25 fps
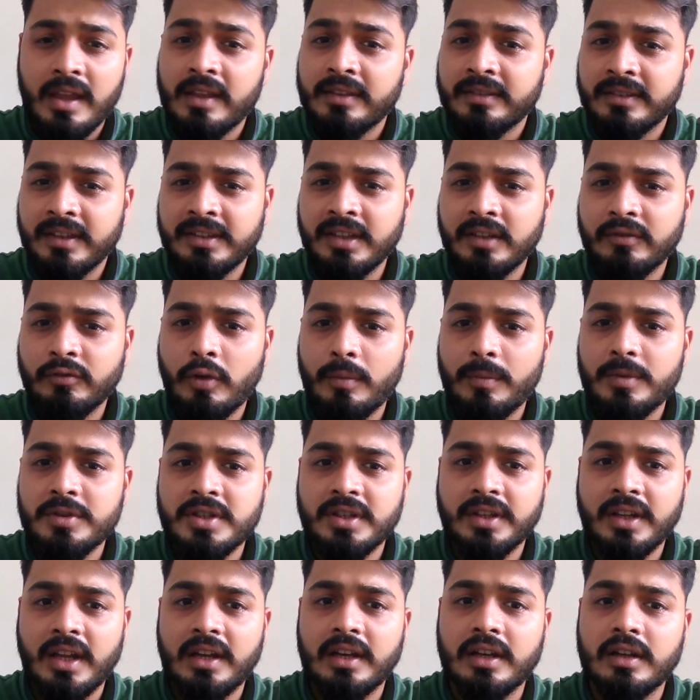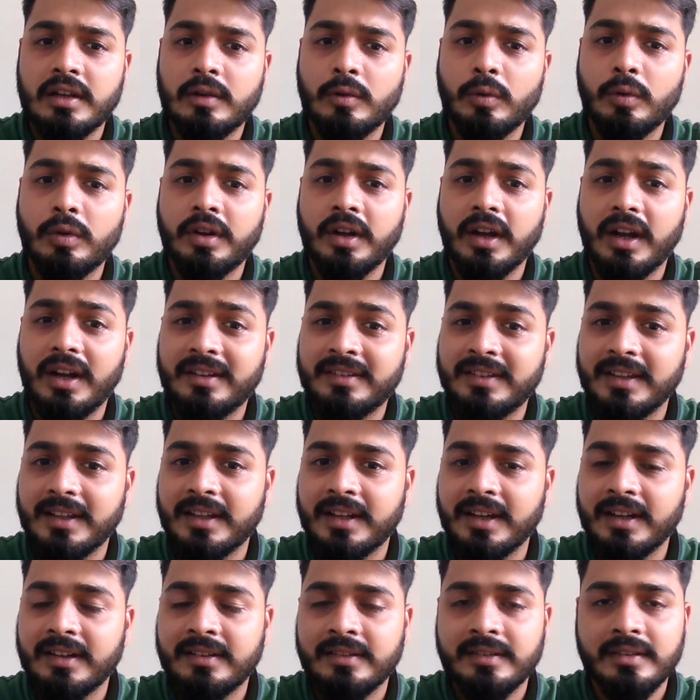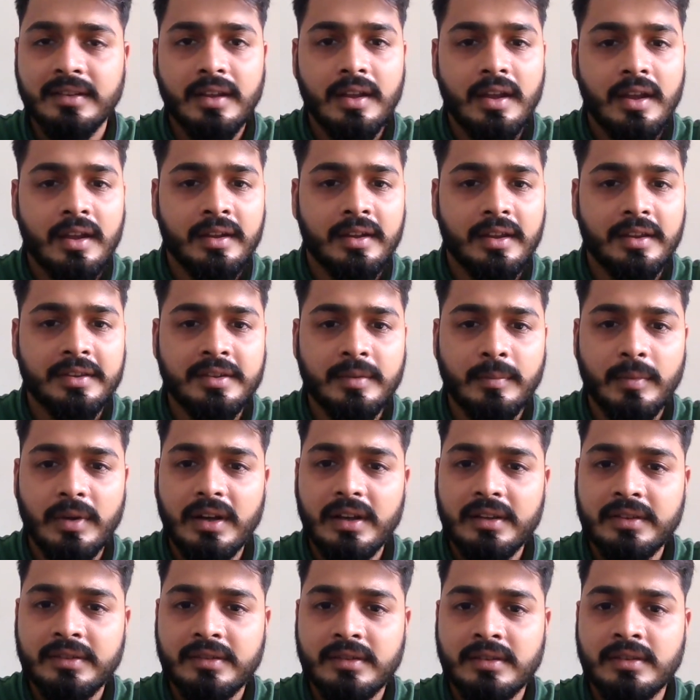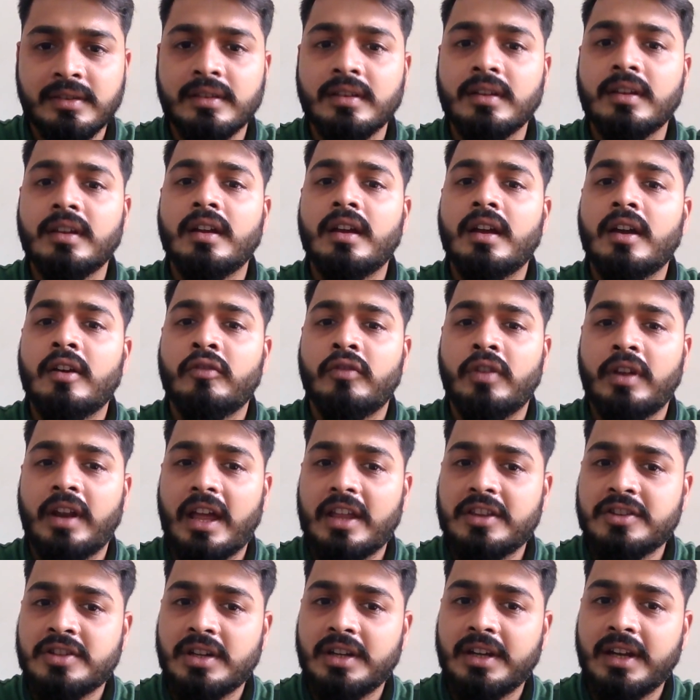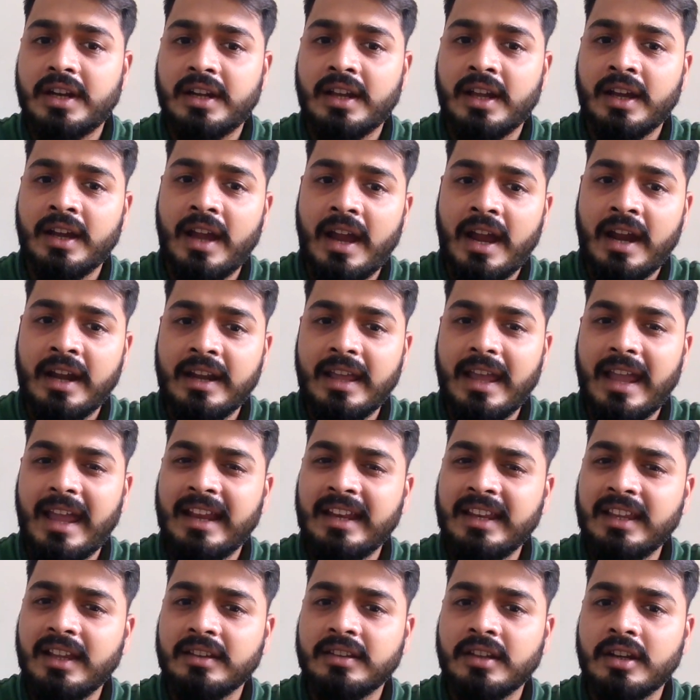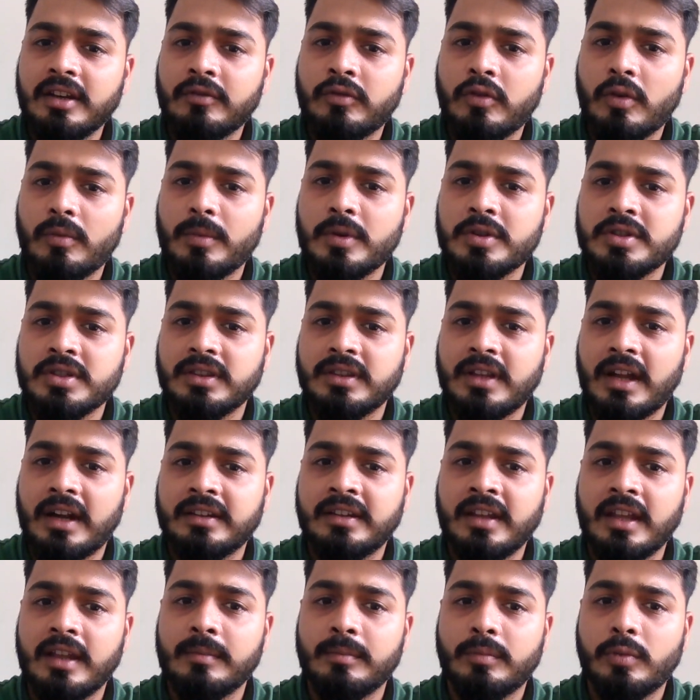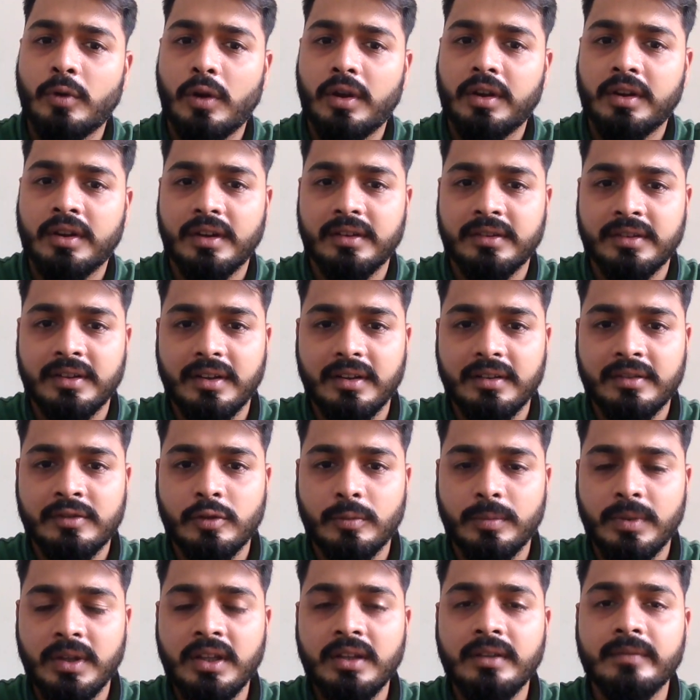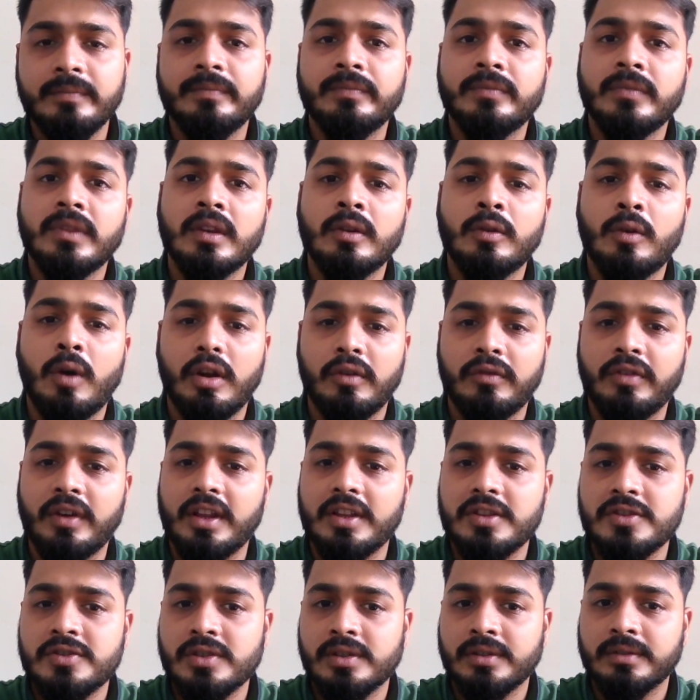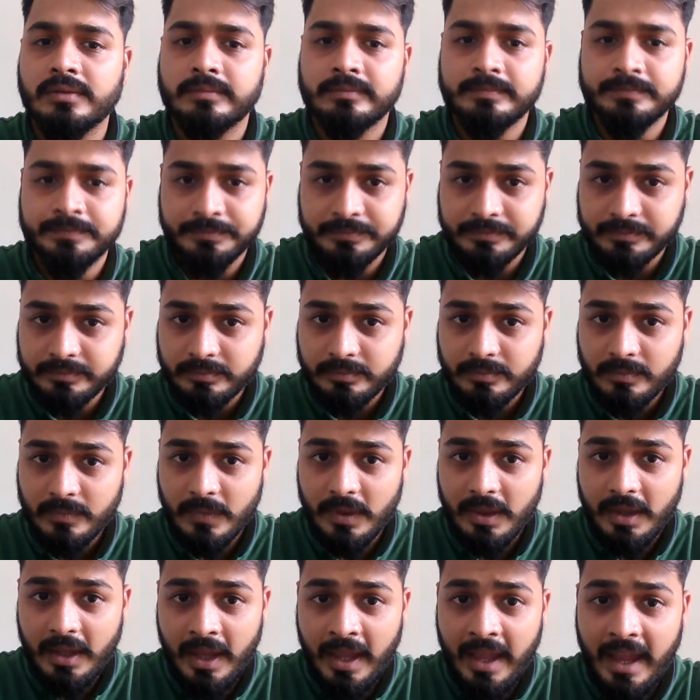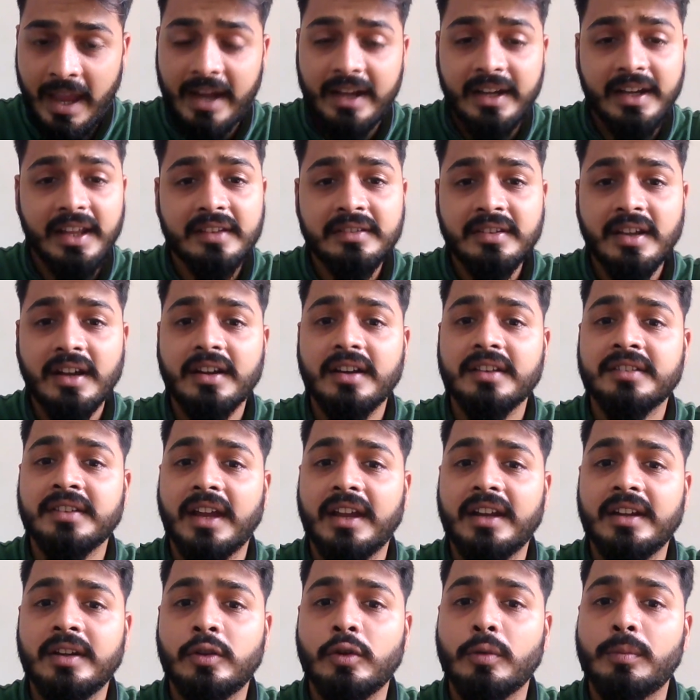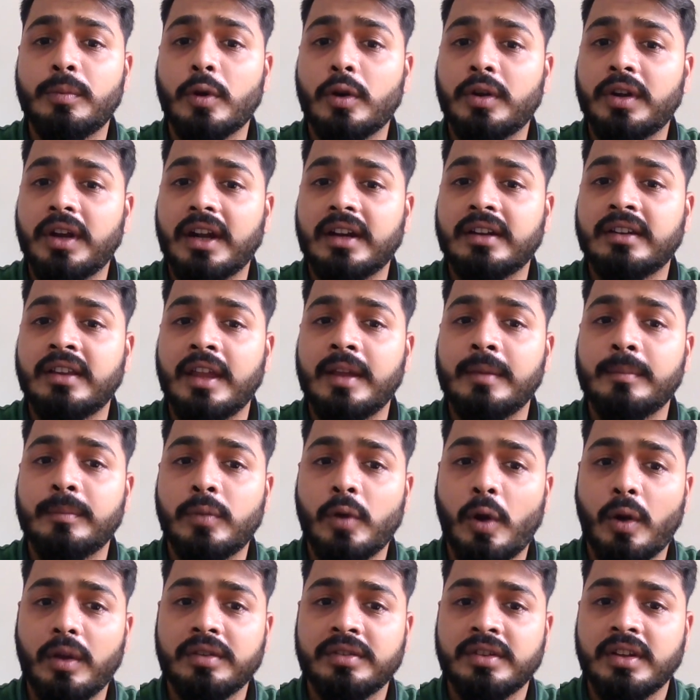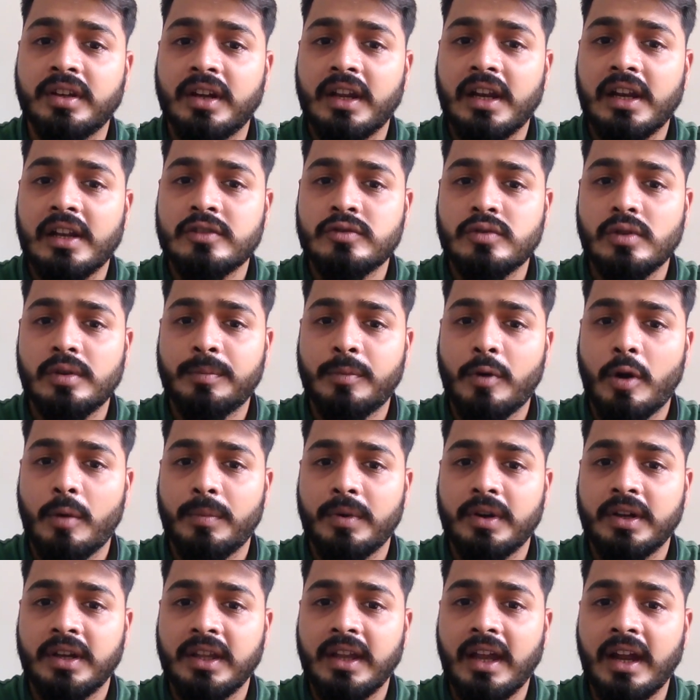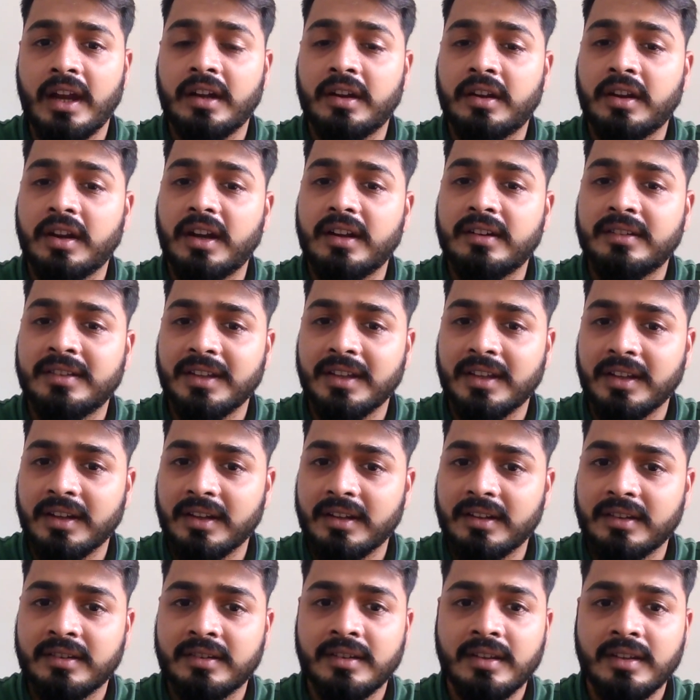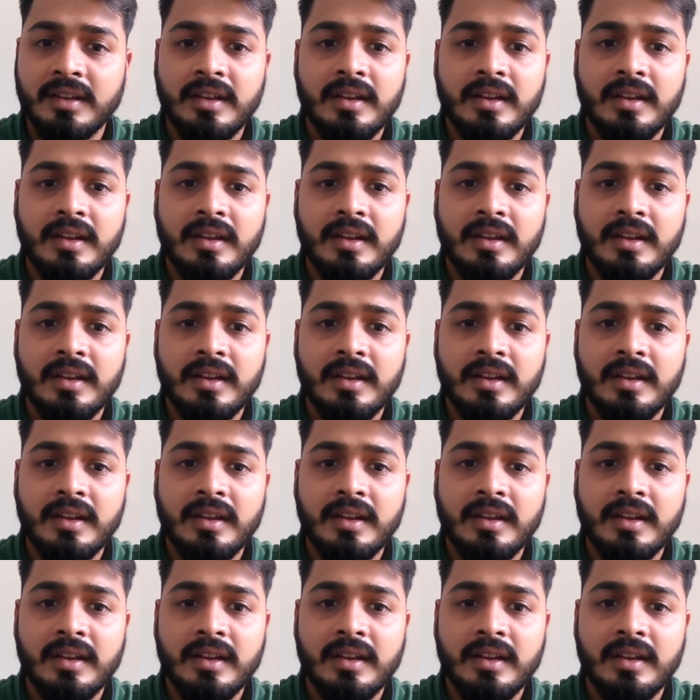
This information can include trade secrets, customer lists, financial data and any other information that the employer considers to be confidential. NDAs are designed to protect the employer's intellectual property and trade secrets.